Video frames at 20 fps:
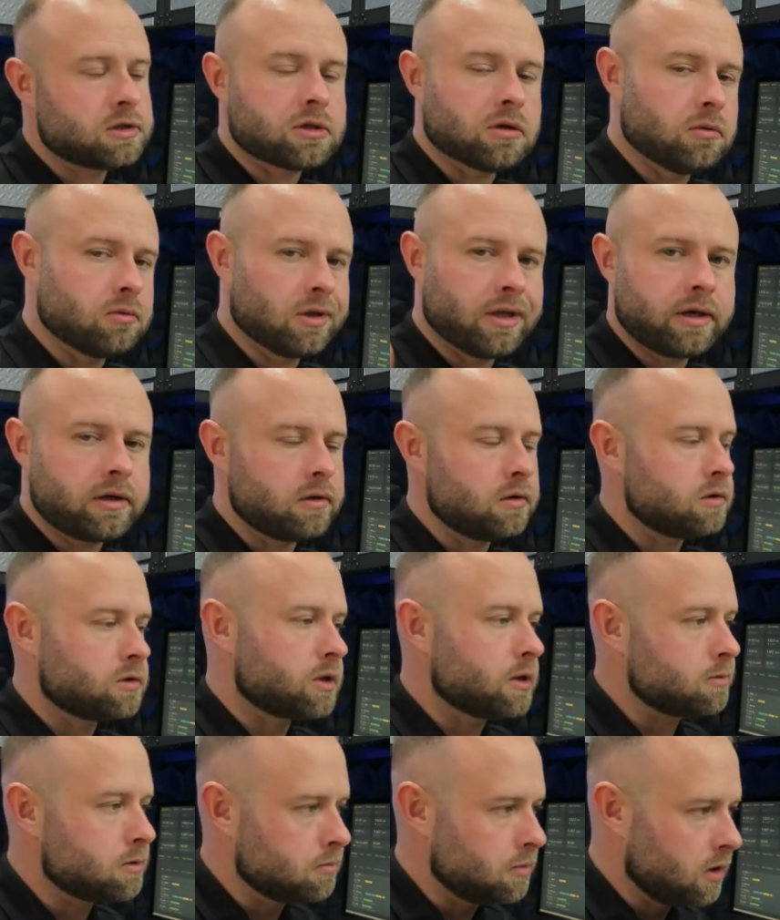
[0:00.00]
So link in the
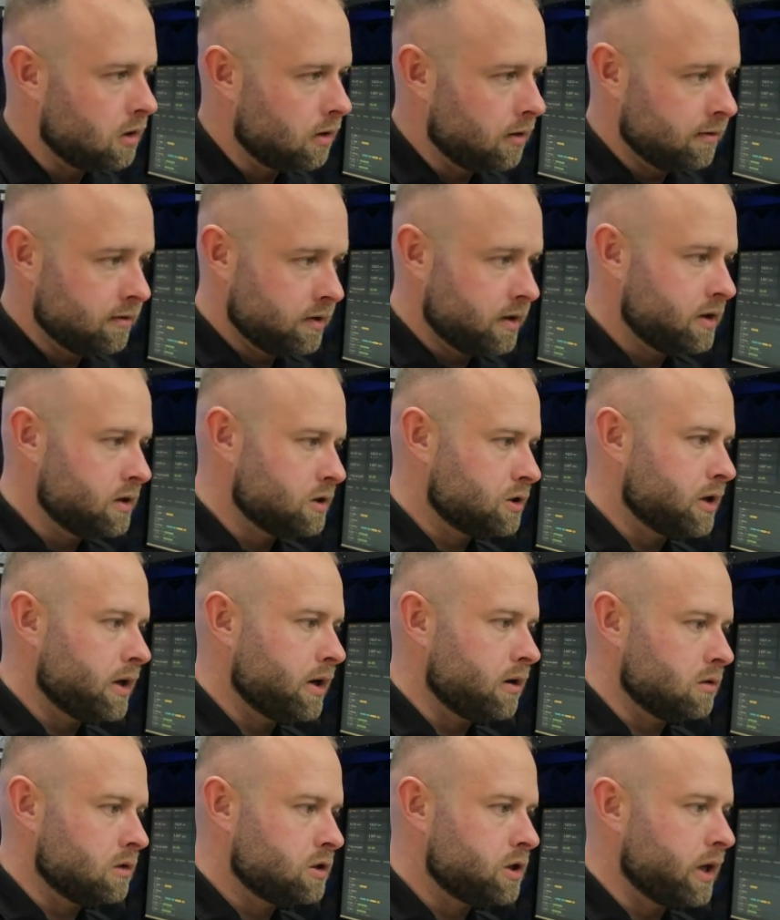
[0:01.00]
description below over to his
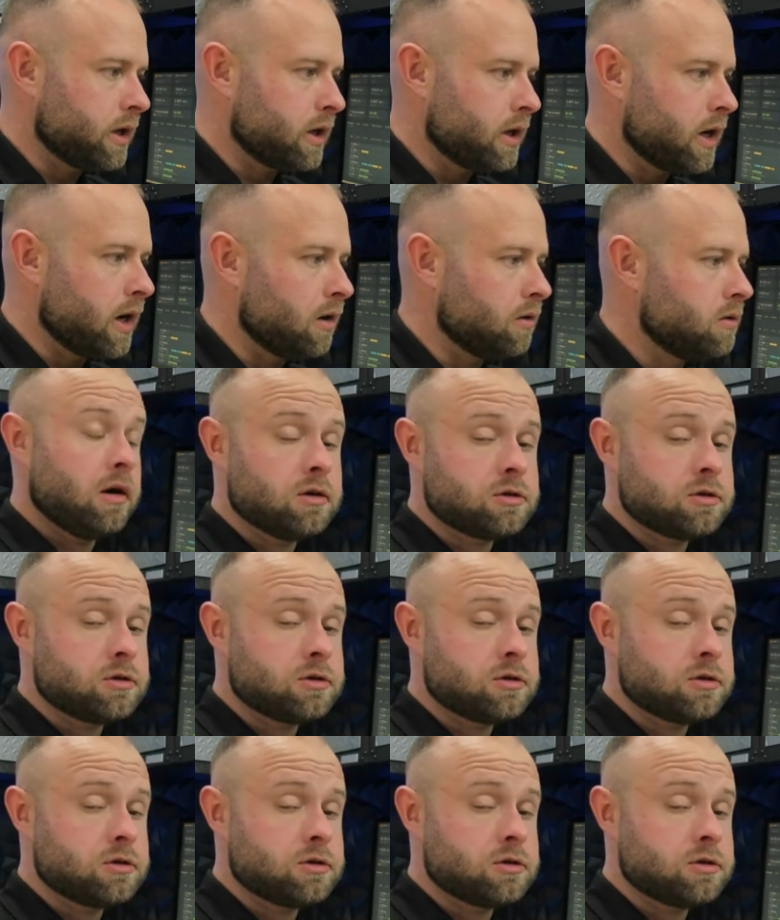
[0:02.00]
channel to check it out.